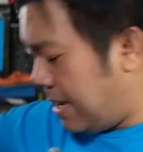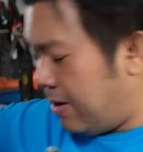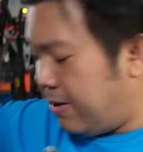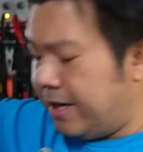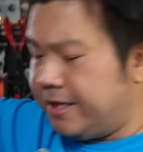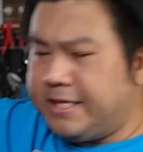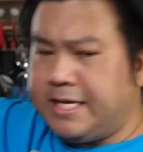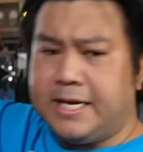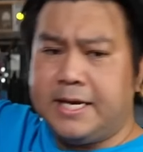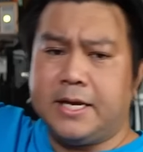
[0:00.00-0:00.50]
Now,
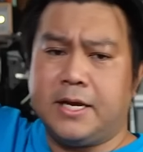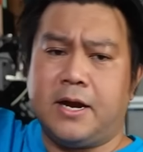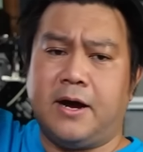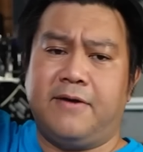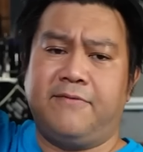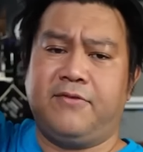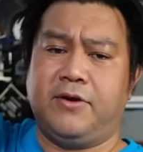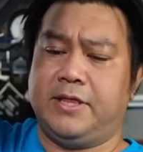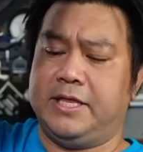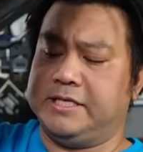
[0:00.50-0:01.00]
I didn't
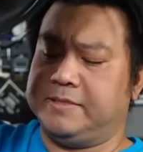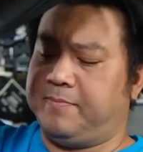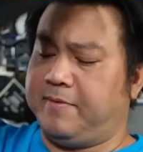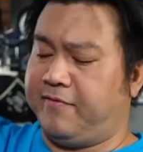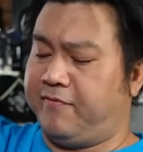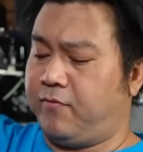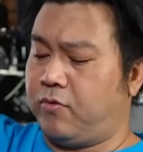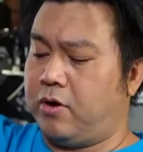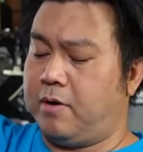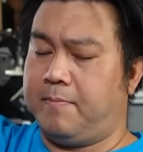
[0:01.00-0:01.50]
cover this
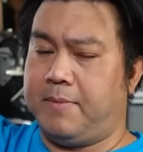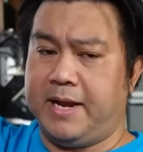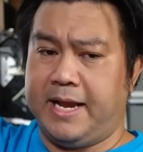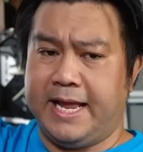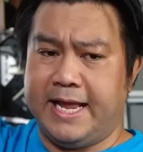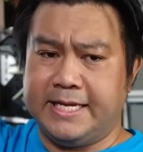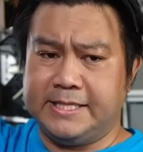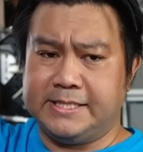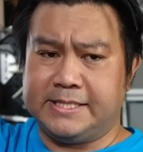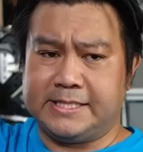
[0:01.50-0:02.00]
before, but
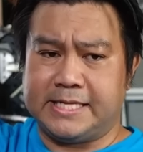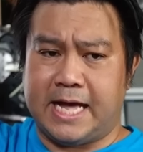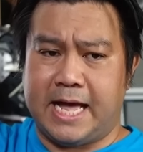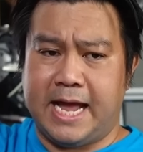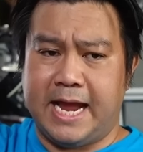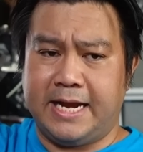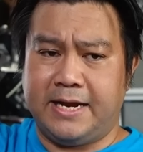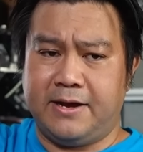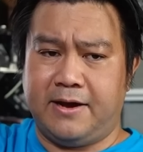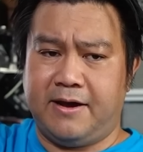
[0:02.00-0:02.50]

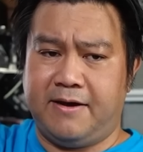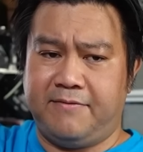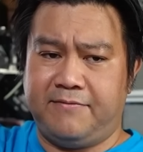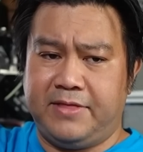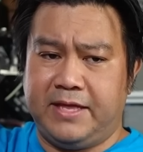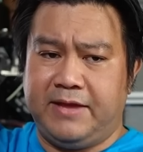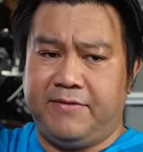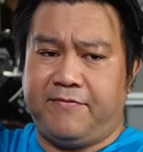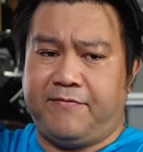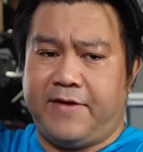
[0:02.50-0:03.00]
inside
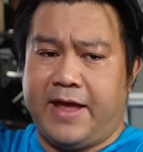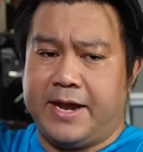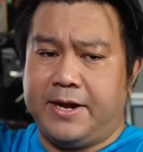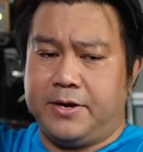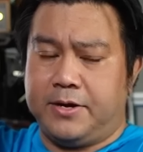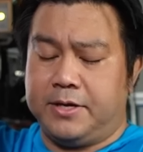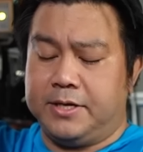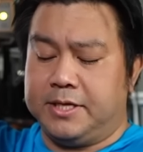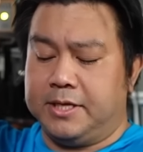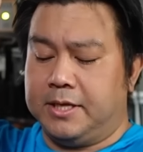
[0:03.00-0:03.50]
of the
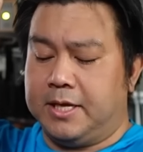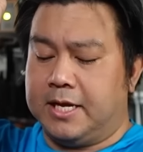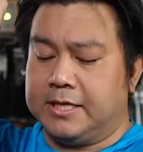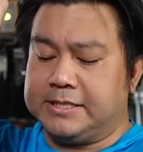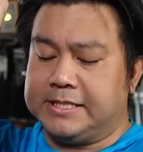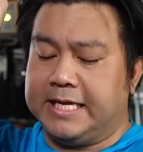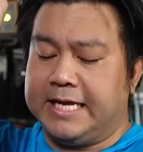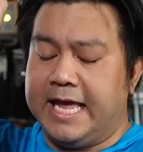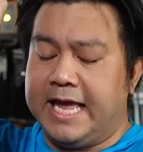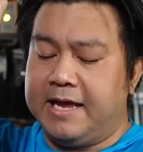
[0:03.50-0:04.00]
Fender
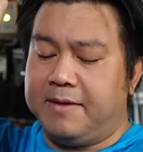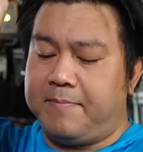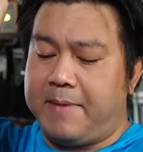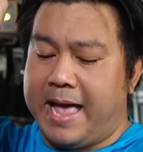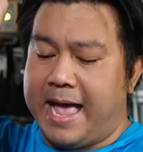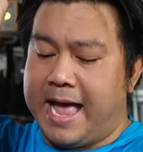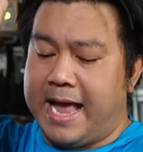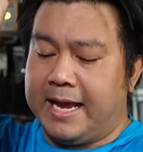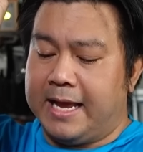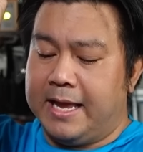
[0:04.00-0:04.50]
Deluxe Gig
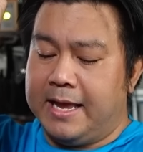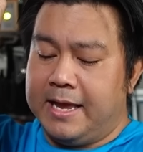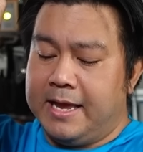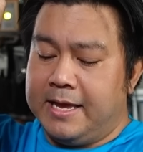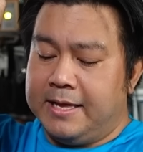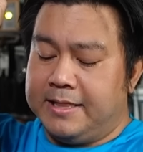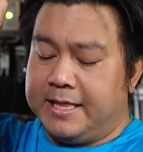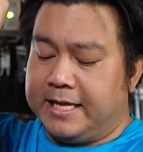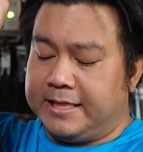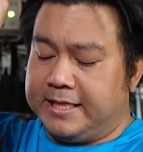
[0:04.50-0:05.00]
Bag
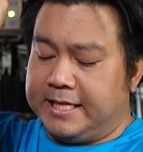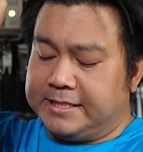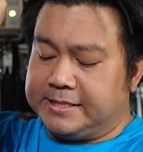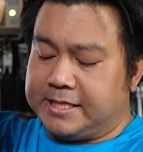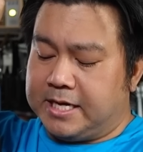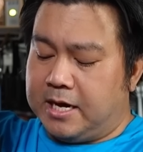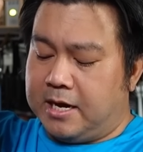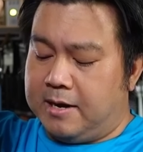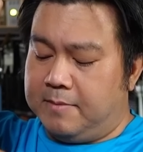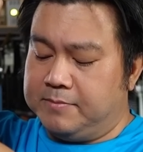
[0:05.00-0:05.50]
that
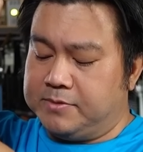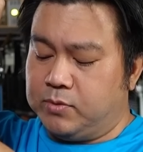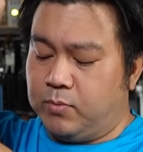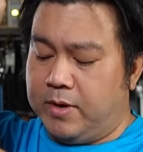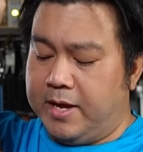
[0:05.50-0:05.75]
this comes